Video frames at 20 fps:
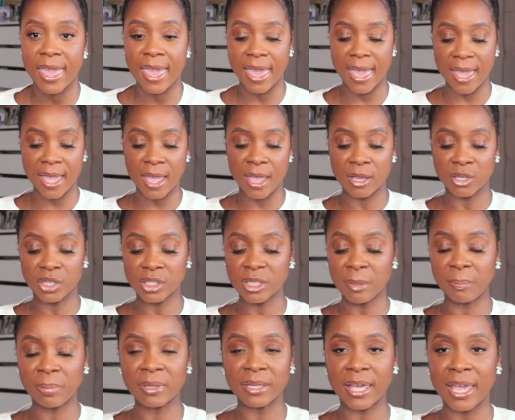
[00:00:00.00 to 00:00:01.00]
a just
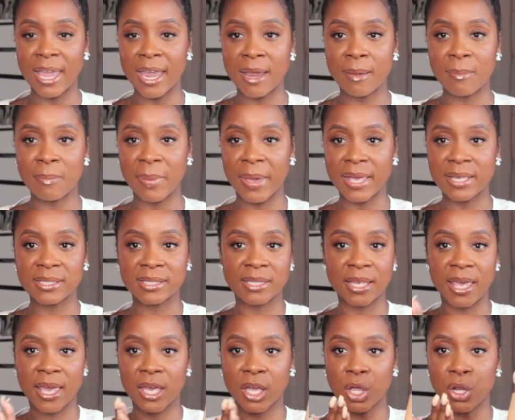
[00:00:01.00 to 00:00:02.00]
a plain
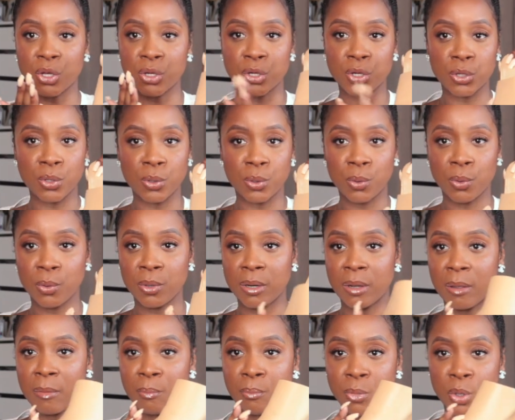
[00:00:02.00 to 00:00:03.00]
basic
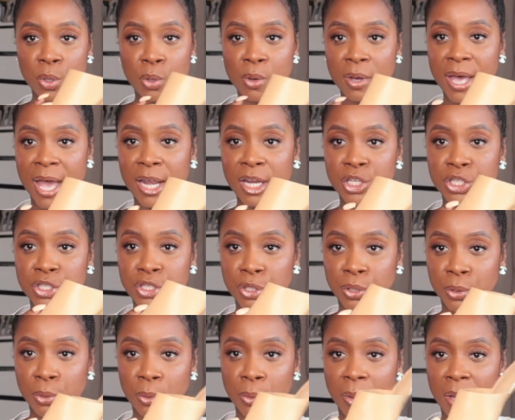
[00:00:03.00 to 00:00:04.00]
nude mule kind of
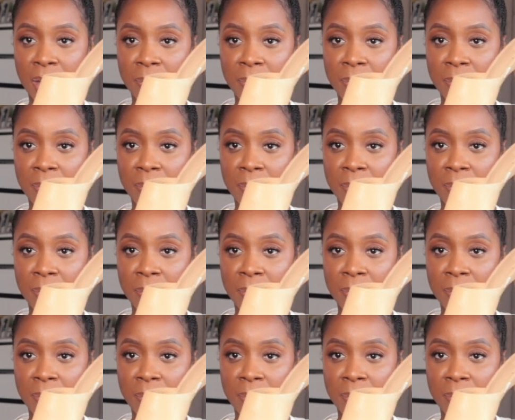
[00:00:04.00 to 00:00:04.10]
shoe.